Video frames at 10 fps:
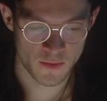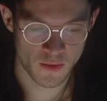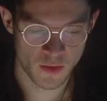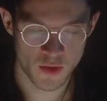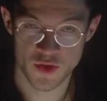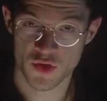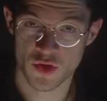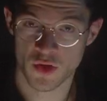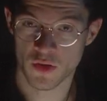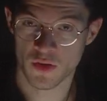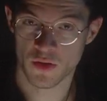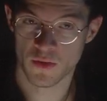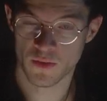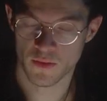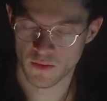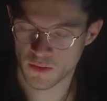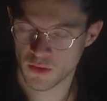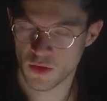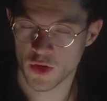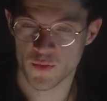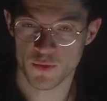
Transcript: large chunk, or a large